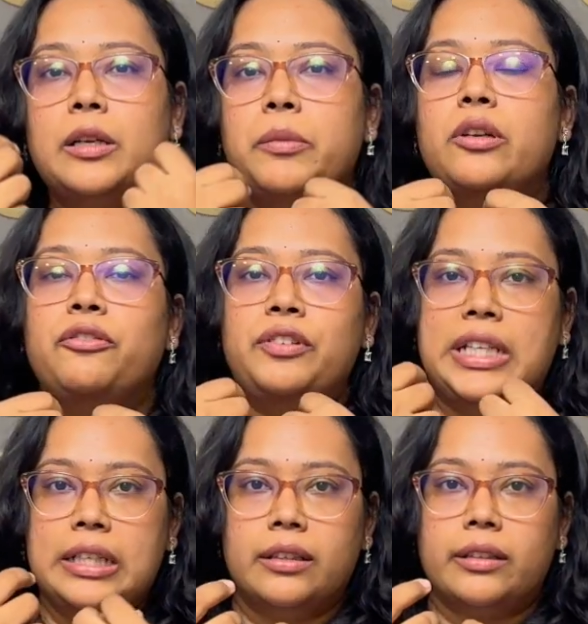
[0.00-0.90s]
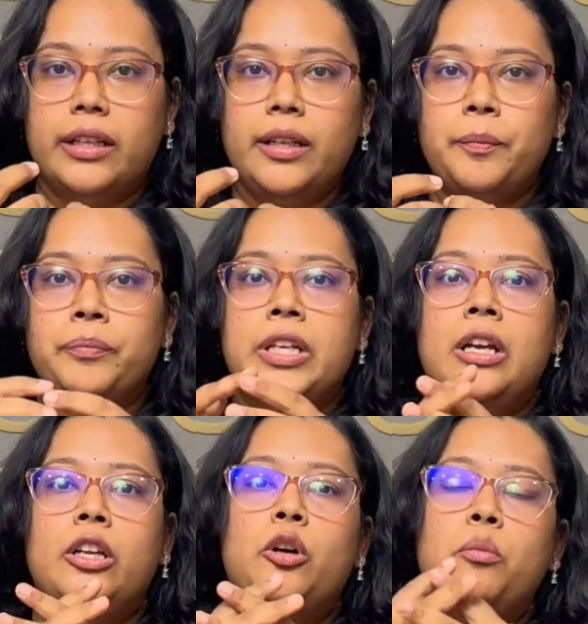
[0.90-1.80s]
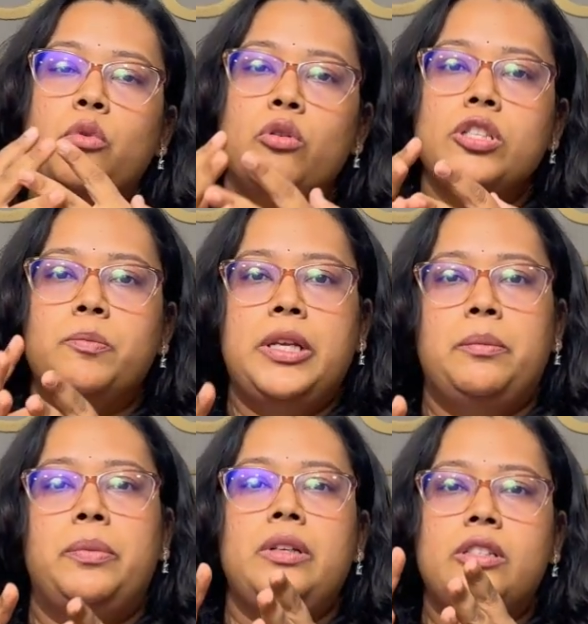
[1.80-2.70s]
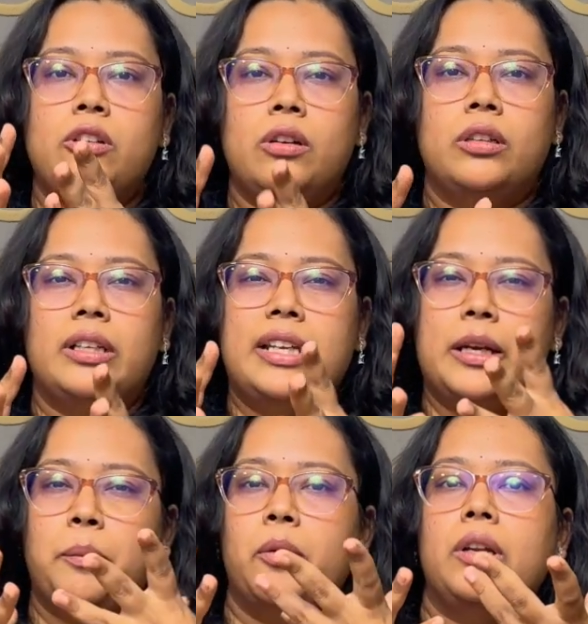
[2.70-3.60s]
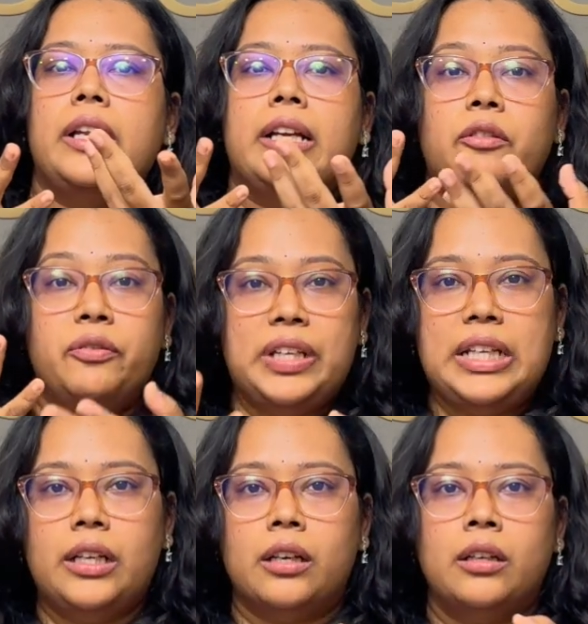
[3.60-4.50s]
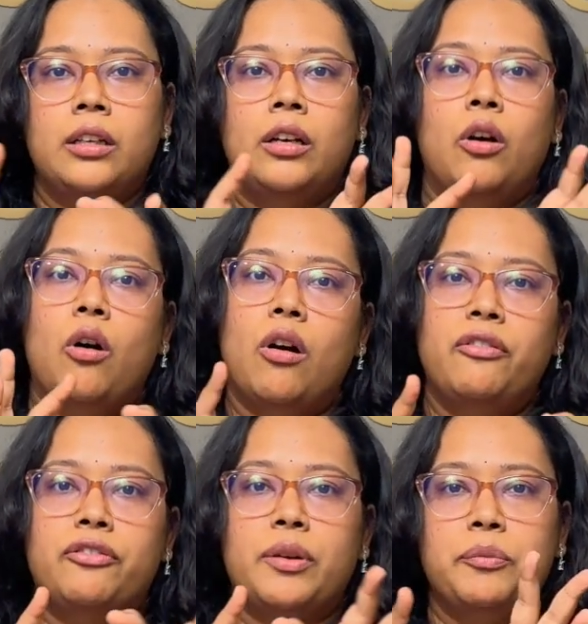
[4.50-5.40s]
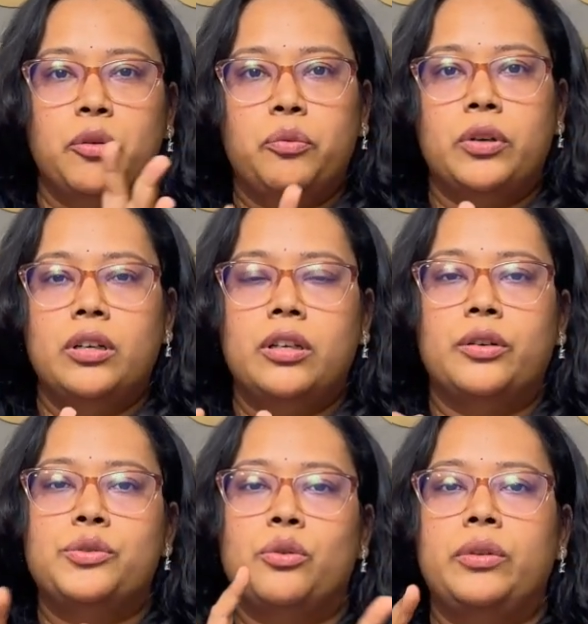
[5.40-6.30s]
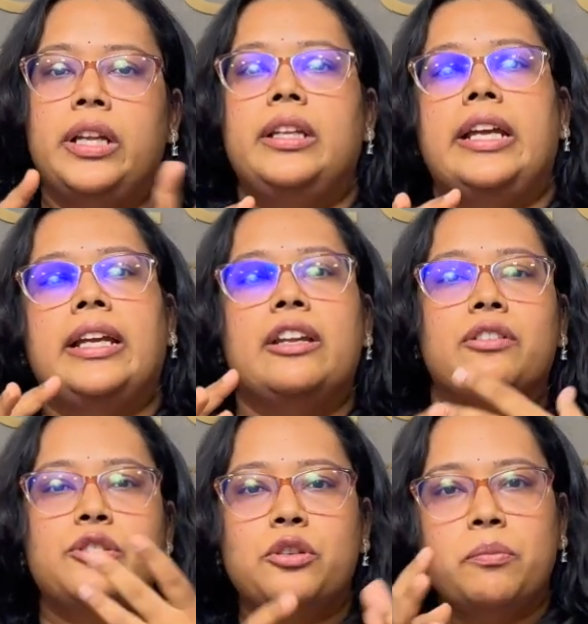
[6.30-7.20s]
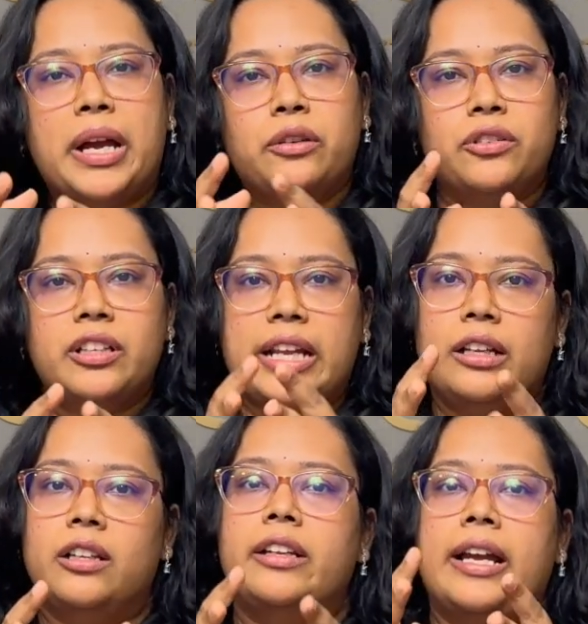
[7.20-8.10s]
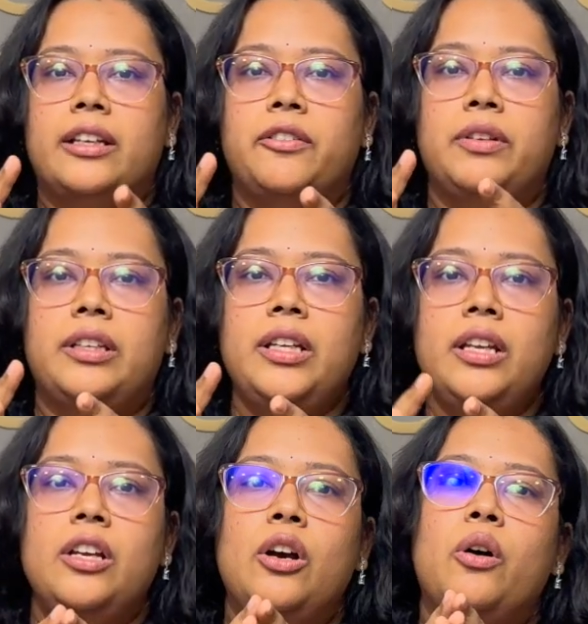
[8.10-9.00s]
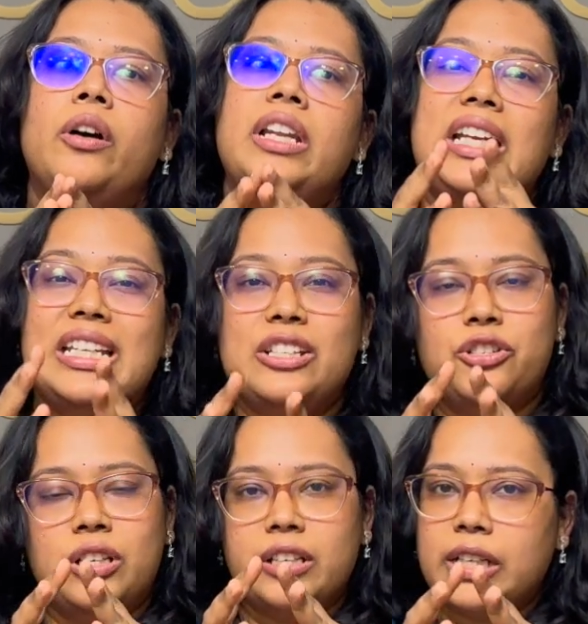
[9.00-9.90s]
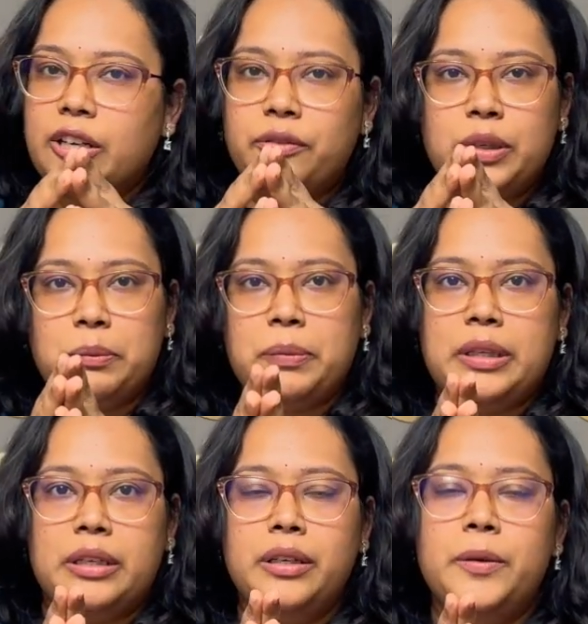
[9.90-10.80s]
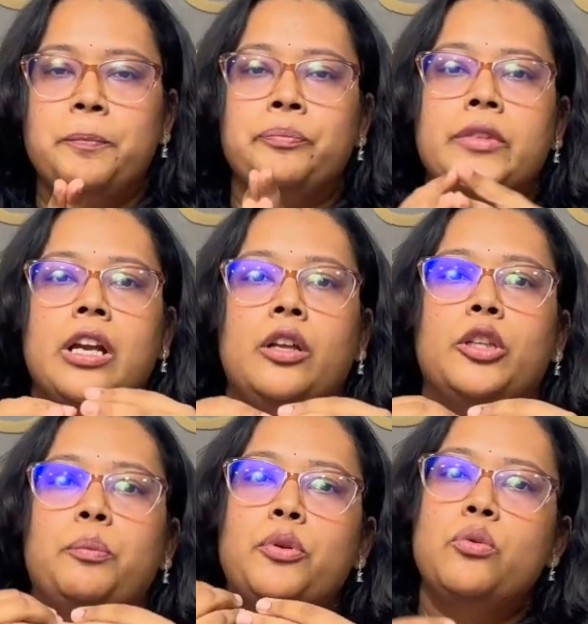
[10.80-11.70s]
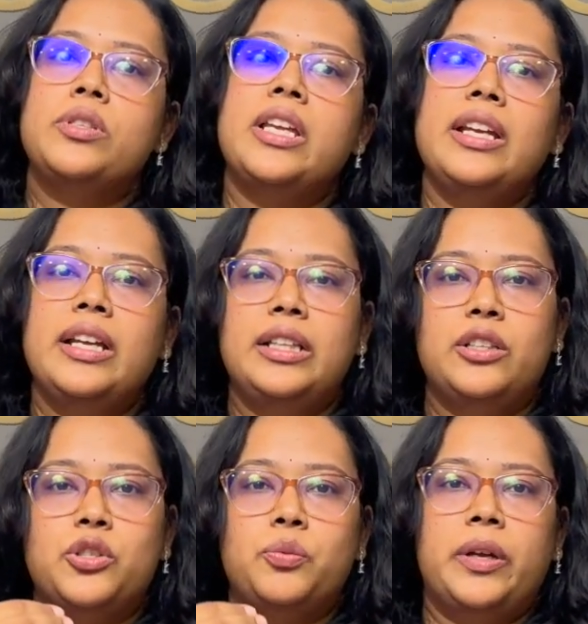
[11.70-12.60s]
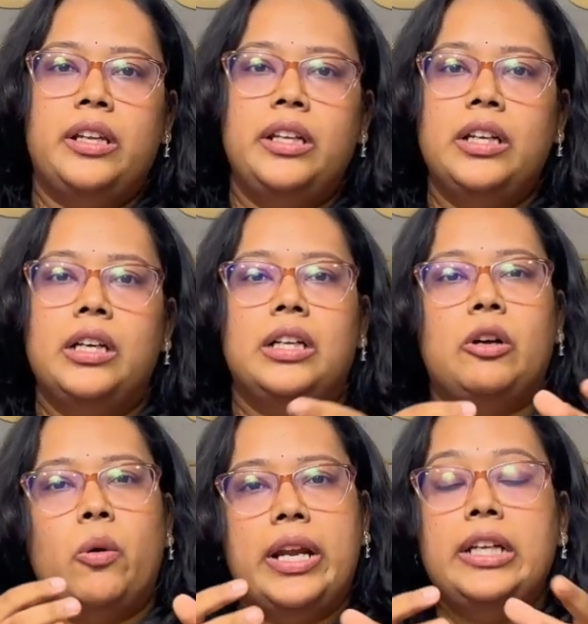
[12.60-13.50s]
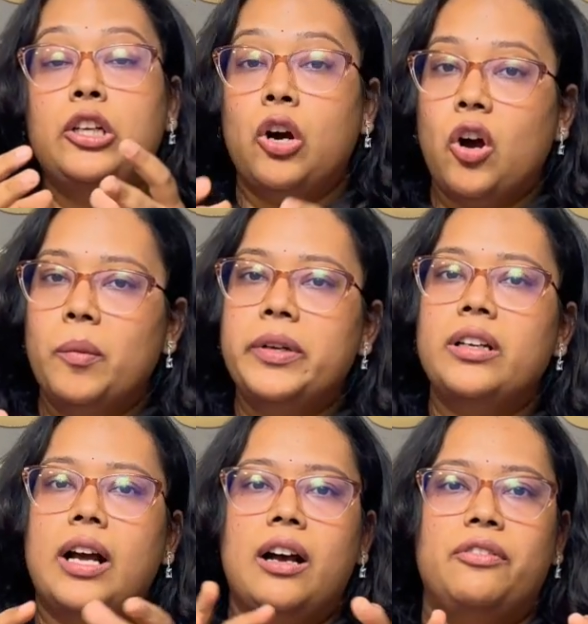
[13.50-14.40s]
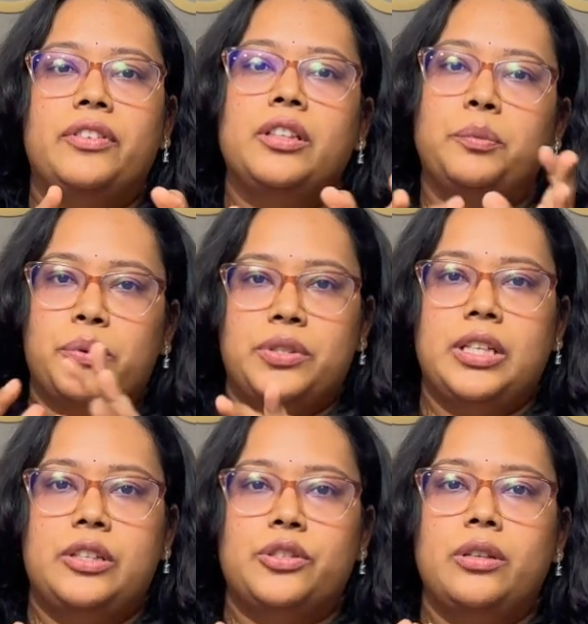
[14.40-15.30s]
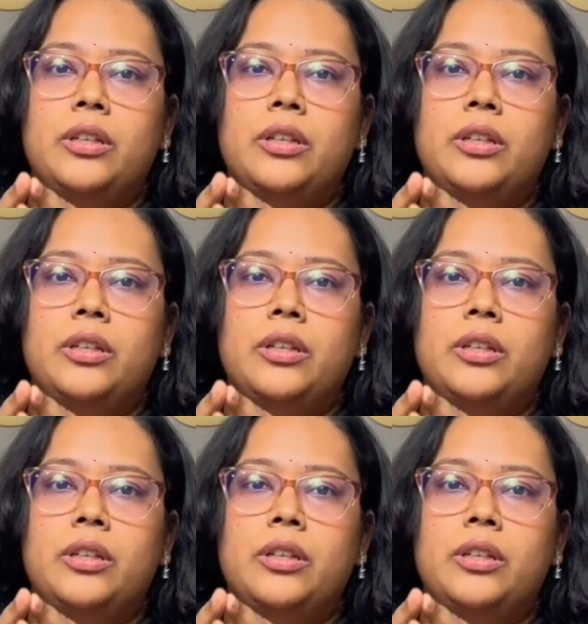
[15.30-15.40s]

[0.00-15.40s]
bit of tearing. Now, most people take about like a week off from the work so that they can resume back to the regular activity on initial recovery period. The bruising and the swelling are quite common after the procedure.